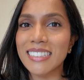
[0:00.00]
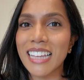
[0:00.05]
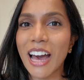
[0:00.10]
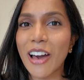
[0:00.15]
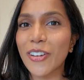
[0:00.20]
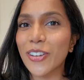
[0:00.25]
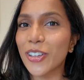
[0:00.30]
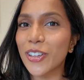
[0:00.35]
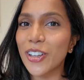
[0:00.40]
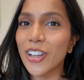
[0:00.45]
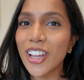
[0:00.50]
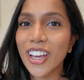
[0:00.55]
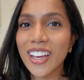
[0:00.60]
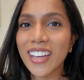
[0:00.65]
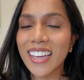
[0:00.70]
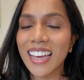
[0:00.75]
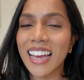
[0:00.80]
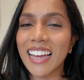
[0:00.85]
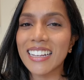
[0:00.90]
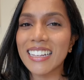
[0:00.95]
how you
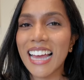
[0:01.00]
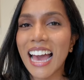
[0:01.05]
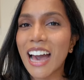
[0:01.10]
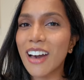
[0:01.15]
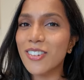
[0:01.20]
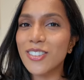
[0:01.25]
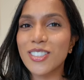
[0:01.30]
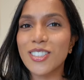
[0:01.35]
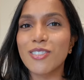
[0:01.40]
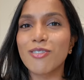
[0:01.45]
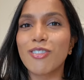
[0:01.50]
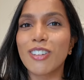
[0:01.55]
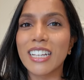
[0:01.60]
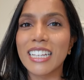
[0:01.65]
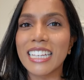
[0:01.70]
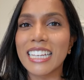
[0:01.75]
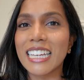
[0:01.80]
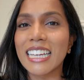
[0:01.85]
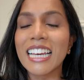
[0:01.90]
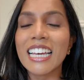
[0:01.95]
look and how to
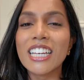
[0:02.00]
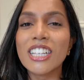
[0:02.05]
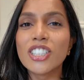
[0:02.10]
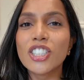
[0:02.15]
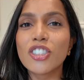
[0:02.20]
really